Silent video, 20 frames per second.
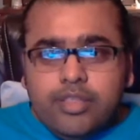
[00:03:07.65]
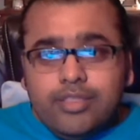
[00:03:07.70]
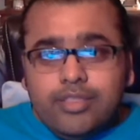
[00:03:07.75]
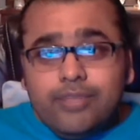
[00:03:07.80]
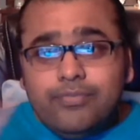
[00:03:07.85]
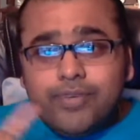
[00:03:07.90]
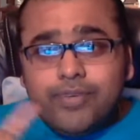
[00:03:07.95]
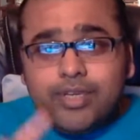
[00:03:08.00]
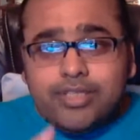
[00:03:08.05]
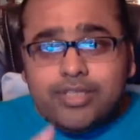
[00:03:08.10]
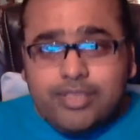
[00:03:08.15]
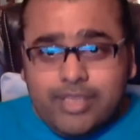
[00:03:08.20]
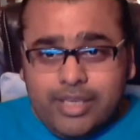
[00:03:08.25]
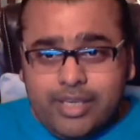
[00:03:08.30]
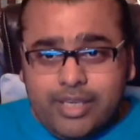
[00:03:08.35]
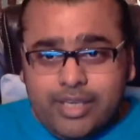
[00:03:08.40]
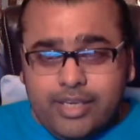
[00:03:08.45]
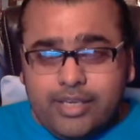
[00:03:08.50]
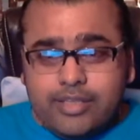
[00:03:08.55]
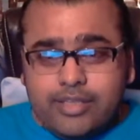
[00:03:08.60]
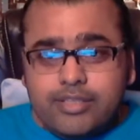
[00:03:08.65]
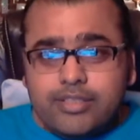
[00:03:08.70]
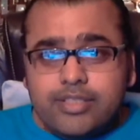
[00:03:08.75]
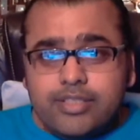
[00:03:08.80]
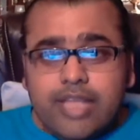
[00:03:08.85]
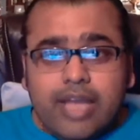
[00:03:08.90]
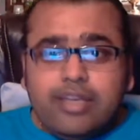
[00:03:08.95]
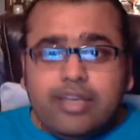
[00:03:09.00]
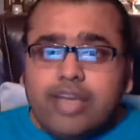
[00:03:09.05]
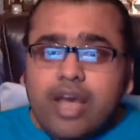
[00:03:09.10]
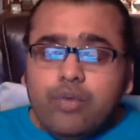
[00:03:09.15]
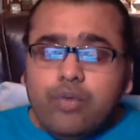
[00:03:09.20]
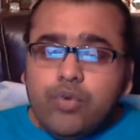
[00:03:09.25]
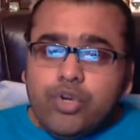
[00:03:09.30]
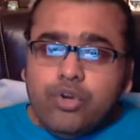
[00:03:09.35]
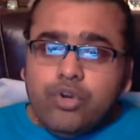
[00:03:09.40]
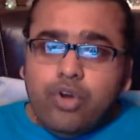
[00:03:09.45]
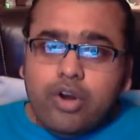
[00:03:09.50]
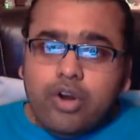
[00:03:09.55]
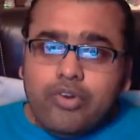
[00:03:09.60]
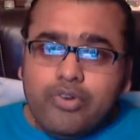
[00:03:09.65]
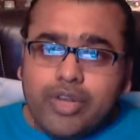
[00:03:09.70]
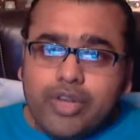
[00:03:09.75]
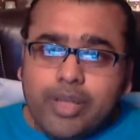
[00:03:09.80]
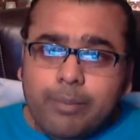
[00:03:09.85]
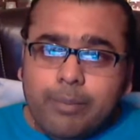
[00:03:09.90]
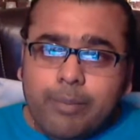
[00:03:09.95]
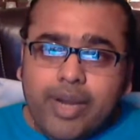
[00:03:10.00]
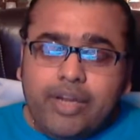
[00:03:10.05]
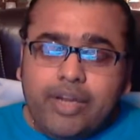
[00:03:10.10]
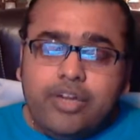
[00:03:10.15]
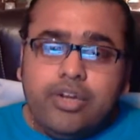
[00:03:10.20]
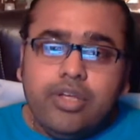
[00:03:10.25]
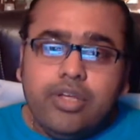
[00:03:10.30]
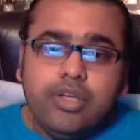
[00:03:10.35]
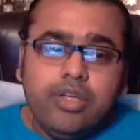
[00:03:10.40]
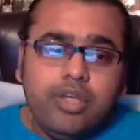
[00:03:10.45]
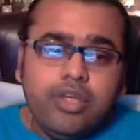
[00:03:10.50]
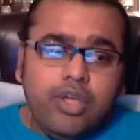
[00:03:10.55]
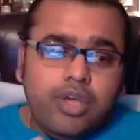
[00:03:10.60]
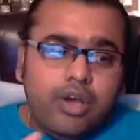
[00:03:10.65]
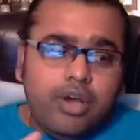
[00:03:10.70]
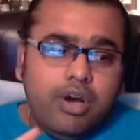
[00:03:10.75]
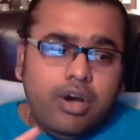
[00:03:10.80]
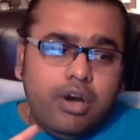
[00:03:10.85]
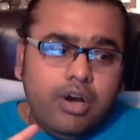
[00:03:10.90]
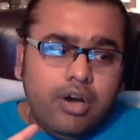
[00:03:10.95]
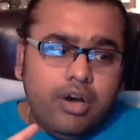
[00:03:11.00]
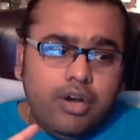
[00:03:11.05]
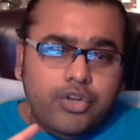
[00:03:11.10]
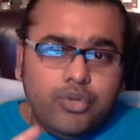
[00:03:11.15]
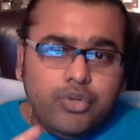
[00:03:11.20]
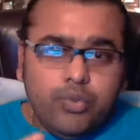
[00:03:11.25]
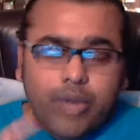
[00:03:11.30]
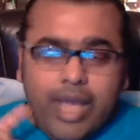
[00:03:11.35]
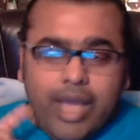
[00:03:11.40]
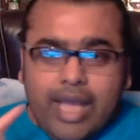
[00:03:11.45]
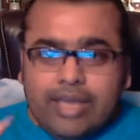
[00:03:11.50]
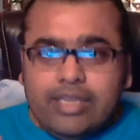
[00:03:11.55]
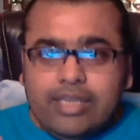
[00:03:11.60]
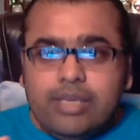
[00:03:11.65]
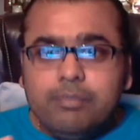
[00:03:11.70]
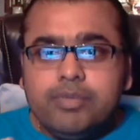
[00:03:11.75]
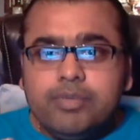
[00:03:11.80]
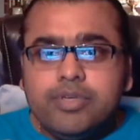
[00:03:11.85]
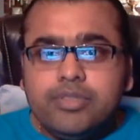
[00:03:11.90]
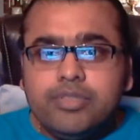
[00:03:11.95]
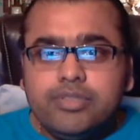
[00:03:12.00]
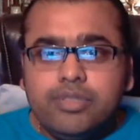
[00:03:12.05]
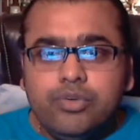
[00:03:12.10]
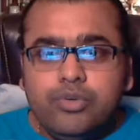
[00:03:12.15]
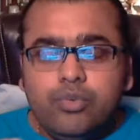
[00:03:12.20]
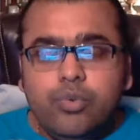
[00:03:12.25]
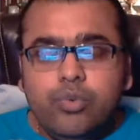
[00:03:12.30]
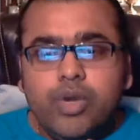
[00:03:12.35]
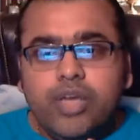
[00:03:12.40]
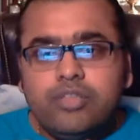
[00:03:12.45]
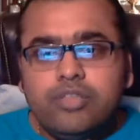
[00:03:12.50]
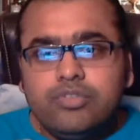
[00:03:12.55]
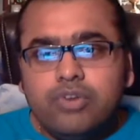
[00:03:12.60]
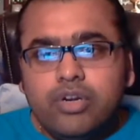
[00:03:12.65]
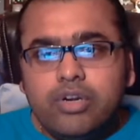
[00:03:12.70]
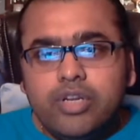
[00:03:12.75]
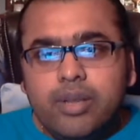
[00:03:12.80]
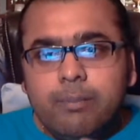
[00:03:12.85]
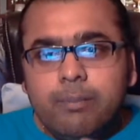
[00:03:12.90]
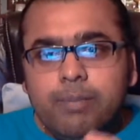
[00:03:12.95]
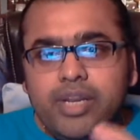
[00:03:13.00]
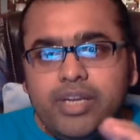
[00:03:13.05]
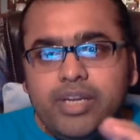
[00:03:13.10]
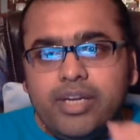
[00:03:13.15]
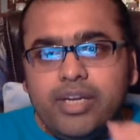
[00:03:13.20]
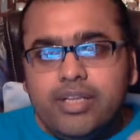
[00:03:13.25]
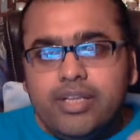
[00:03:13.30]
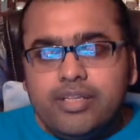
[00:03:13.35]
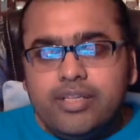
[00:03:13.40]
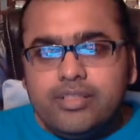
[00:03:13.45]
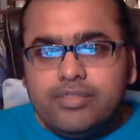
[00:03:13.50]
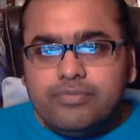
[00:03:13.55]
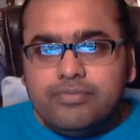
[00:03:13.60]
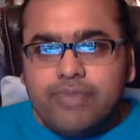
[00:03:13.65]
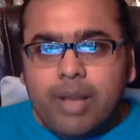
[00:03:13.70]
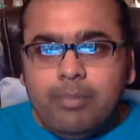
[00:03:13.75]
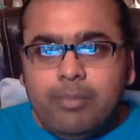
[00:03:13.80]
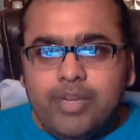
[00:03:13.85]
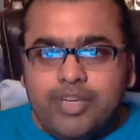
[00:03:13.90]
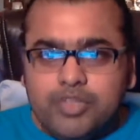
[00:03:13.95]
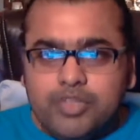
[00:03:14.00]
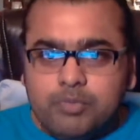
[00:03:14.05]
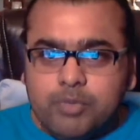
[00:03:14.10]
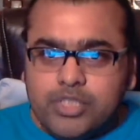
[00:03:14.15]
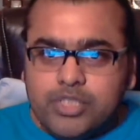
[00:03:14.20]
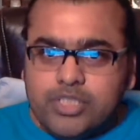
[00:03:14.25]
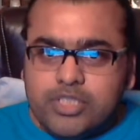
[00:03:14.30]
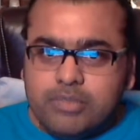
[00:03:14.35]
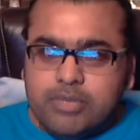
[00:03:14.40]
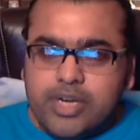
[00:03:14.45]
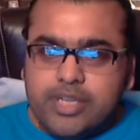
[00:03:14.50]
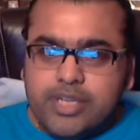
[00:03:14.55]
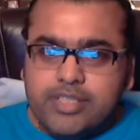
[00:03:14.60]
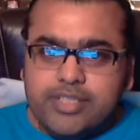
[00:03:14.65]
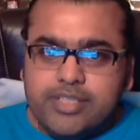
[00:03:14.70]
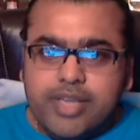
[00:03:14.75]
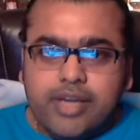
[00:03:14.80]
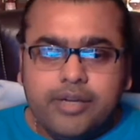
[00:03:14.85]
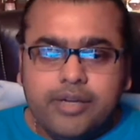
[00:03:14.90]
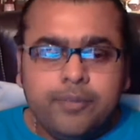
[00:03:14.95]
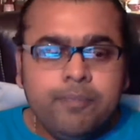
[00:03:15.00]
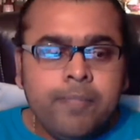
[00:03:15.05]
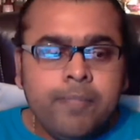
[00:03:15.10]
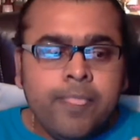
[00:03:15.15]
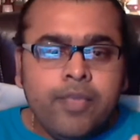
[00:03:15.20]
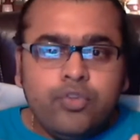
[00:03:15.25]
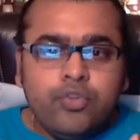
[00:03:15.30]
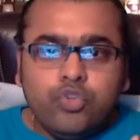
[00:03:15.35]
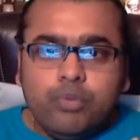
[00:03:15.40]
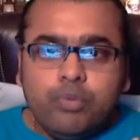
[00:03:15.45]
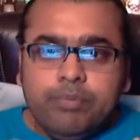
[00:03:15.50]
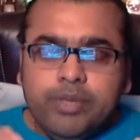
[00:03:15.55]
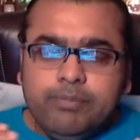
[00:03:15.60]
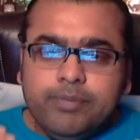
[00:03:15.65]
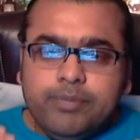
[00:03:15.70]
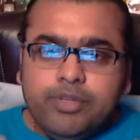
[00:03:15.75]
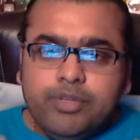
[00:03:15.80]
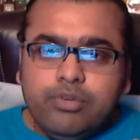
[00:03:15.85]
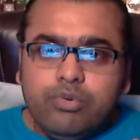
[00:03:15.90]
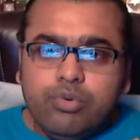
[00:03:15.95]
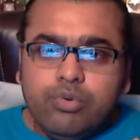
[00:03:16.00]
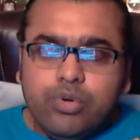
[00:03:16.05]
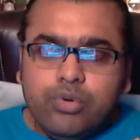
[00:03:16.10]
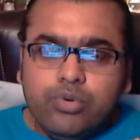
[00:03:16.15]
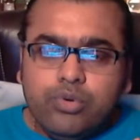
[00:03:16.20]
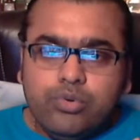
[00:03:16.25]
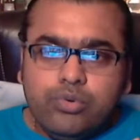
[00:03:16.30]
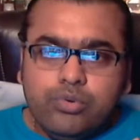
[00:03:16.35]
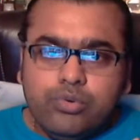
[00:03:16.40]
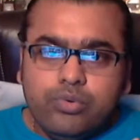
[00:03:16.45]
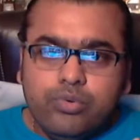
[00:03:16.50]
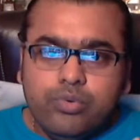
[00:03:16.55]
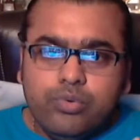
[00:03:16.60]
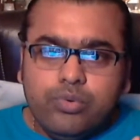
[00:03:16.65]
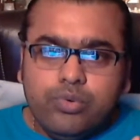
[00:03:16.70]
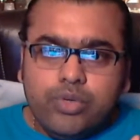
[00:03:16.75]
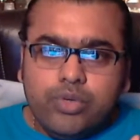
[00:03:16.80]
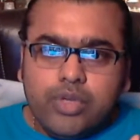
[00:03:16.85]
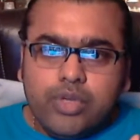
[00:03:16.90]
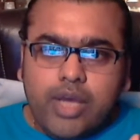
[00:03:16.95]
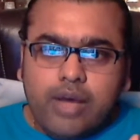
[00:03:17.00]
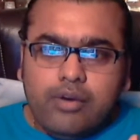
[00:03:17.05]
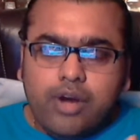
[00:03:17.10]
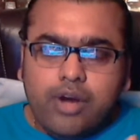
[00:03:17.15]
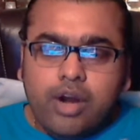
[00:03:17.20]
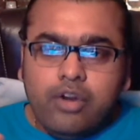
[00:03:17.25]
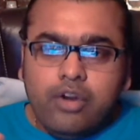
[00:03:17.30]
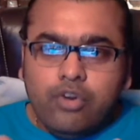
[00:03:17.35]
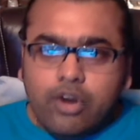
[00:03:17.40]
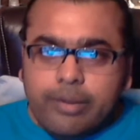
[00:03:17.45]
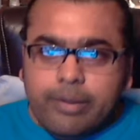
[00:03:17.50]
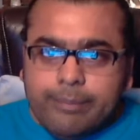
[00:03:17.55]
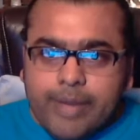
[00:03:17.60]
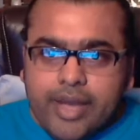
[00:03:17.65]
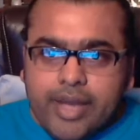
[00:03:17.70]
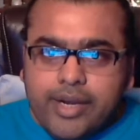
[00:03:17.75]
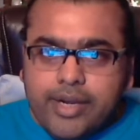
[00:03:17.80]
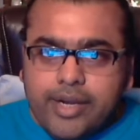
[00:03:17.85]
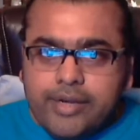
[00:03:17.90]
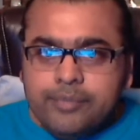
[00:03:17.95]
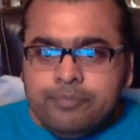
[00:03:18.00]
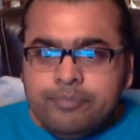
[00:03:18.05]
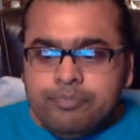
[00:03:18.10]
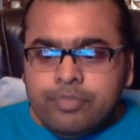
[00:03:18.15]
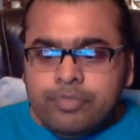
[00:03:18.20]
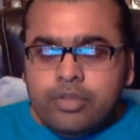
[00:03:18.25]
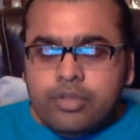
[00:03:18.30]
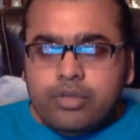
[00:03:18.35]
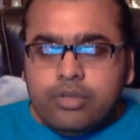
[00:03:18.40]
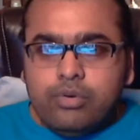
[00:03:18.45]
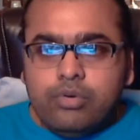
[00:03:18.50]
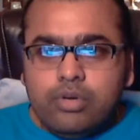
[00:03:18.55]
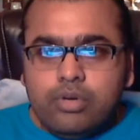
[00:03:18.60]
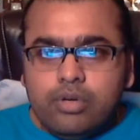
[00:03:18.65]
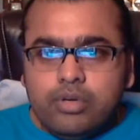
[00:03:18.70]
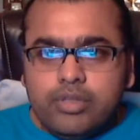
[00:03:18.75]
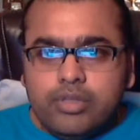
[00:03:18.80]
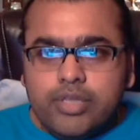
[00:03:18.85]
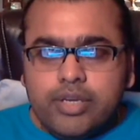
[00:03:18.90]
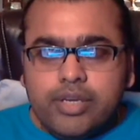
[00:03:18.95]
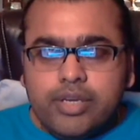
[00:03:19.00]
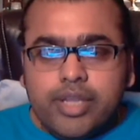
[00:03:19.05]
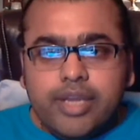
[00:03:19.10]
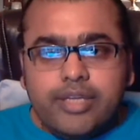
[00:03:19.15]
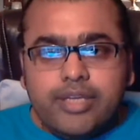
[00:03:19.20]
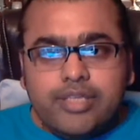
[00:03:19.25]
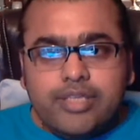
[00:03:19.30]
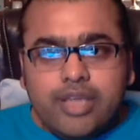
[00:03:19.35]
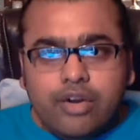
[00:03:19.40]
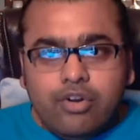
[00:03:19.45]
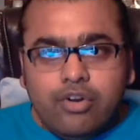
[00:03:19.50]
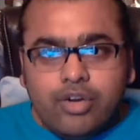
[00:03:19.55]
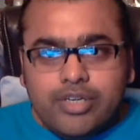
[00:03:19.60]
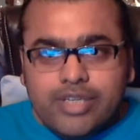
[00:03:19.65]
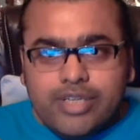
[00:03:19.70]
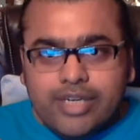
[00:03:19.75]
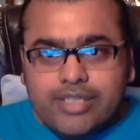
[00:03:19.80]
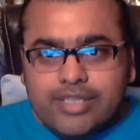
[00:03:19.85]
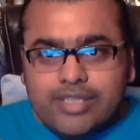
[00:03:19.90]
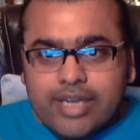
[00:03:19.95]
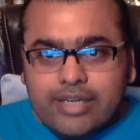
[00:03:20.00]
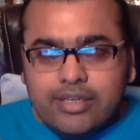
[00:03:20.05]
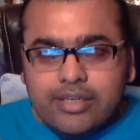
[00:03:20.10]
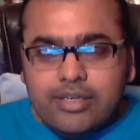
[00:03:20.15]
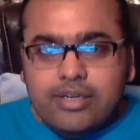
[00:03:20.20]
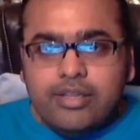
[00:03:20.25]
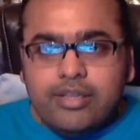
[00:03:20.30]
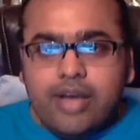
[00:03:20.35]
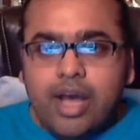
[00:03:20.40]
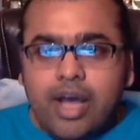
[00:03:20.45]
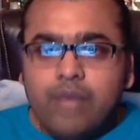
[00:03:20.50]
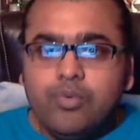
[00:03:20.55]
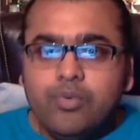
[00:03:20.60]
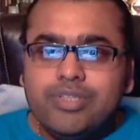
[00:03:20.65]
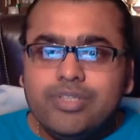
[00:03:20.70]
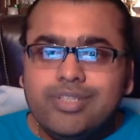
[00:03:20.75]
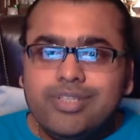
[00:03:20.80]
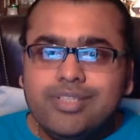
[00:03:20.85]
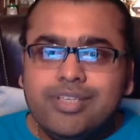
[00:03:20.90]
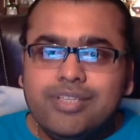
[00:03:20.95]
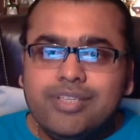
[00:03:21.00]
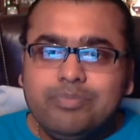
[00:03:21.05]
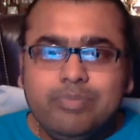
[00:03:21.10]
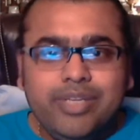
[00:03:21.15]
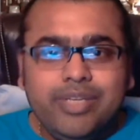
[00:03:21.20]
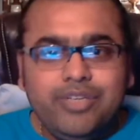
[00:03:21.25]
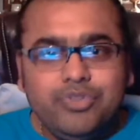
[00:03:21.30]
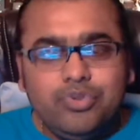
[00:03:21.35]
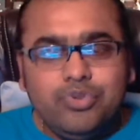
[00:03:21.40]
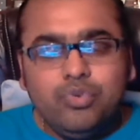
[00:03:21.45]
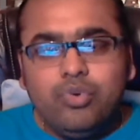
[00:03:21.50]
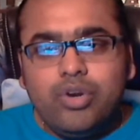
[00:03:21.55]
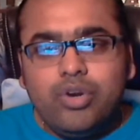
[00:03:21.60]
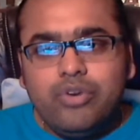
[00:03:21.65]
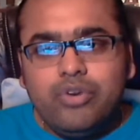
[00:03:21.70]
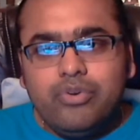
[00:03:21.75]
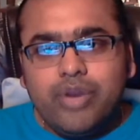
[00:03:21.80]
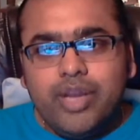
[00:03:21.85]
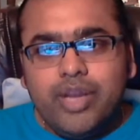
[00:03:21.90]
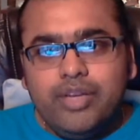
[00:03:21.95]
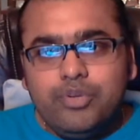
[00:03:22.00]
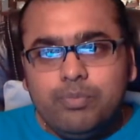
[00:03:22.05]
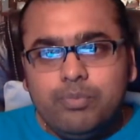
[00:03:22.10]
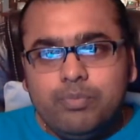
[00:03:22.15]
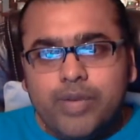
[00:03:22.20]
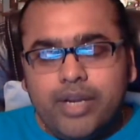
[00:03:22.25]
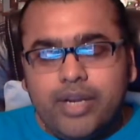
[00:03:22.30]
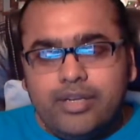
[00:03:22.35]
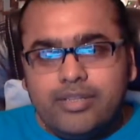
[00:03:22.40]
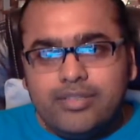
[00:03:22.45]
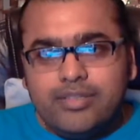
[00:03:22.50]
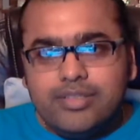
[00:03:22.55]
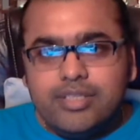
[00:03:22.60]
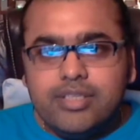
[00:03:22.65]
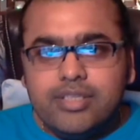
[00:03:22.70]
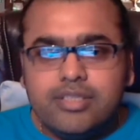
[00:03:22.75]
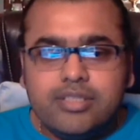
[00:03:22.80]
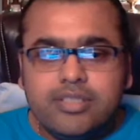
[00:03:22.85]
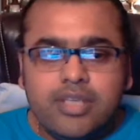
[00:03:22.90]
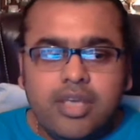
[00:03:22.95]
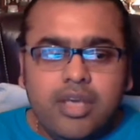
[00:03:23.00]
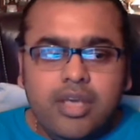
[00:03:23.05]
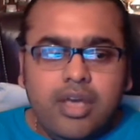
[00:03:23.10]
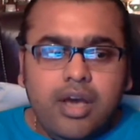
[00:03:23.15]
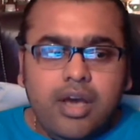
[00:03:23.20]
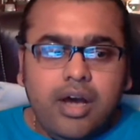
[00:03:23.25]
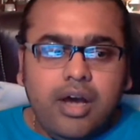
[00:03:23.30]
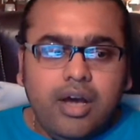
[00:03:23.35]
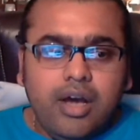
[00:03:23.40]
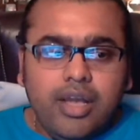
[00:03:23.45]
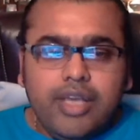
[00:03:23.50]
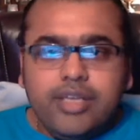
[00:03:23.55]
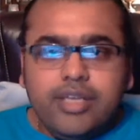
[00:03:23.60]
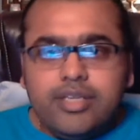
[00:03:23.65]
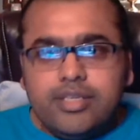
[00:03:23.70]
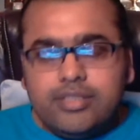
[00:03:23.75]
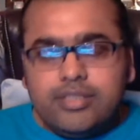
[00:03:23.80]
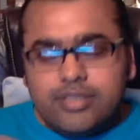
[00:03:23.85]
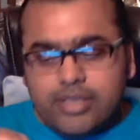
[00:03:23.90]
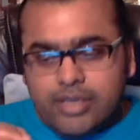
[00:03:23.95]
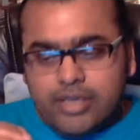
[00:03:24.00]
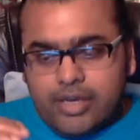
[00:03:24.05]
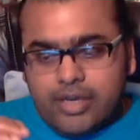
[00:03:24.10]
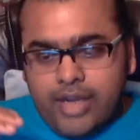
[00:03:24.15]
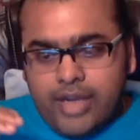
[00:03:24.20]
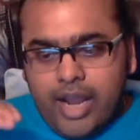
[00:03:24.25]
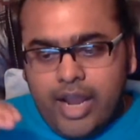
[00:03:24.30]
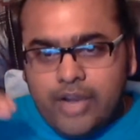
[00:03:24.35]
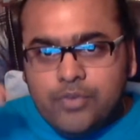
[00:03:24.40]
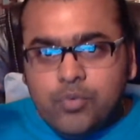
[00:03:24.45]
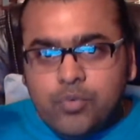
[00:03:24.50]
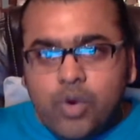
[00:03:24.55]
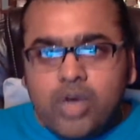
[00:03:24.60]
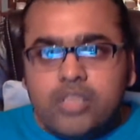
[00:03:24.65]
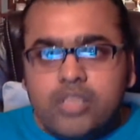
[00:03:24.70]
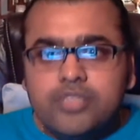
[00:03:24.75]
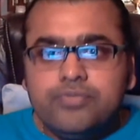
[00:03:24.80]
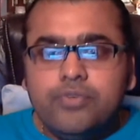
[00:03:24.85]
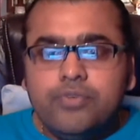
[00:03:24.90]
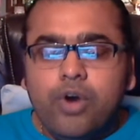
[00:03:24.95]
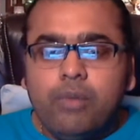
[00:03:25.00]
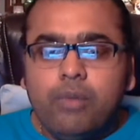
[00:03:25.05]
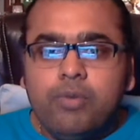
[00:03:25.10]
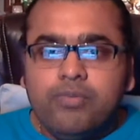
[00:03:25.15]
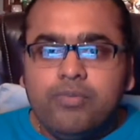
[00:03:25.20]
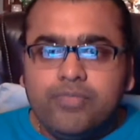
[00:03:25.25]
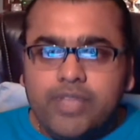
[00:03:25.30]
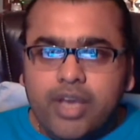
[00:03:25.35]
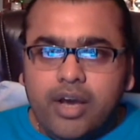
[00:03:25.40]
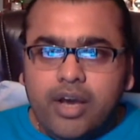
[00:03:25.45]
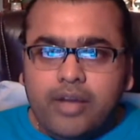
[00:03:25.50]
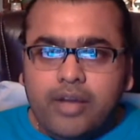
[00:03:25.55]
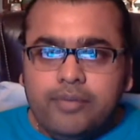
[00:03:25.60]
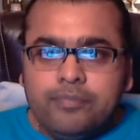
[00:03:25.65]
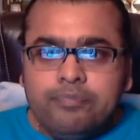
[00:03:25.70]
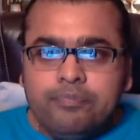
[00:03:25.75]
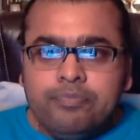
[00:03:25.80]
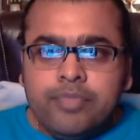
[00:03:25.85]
The first thing is that I would not recommend to any person who has not completed his family responsibilities yet. So people who are not married, who, their kids are not yet settled, I would suggest please do not try to practice this. It is an advanced form of dhyan.